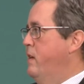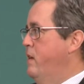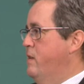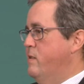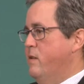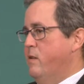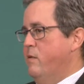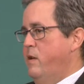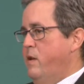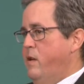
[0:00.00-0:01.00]
And right. So,
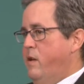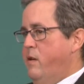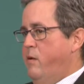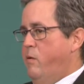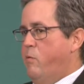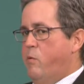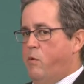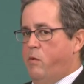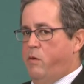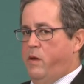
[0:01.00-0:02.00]

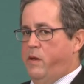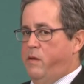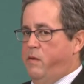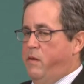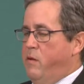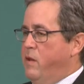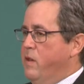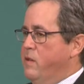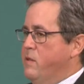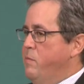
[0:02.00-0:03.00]
or like, you know,
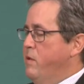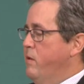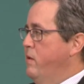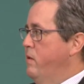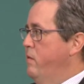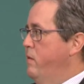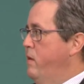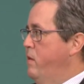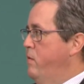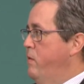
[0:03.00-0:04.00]
getting some other kind
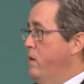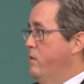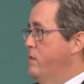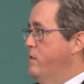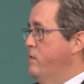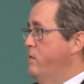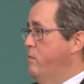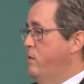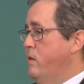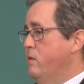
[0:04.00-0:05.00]
of virus that you
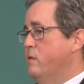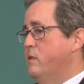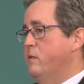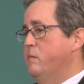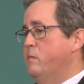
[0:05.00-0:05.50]
don't want, so.